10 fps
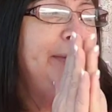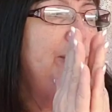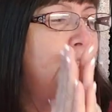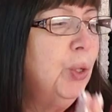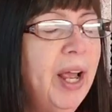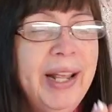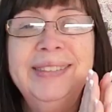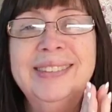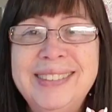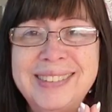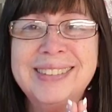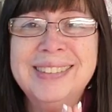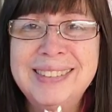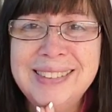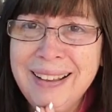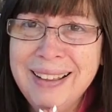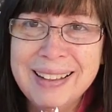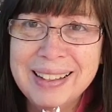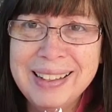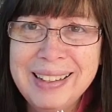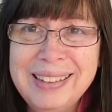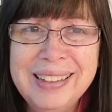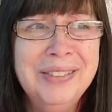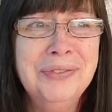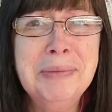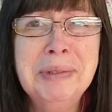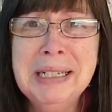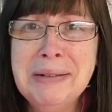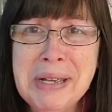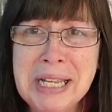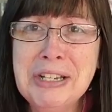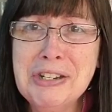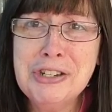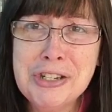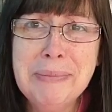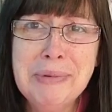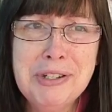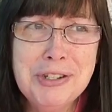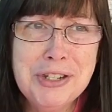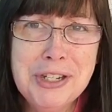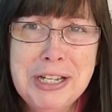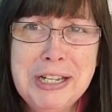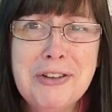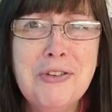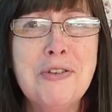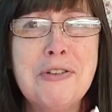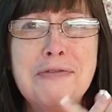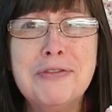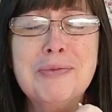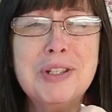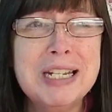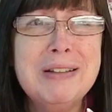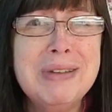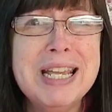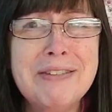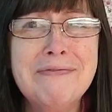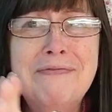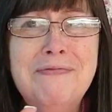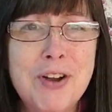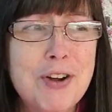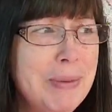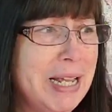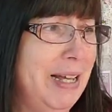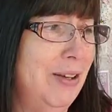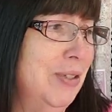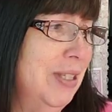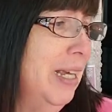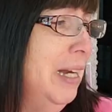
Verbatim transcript: I'm trying to decide if I'm going to make it shabby chic or if I'm going to make it farmhouse.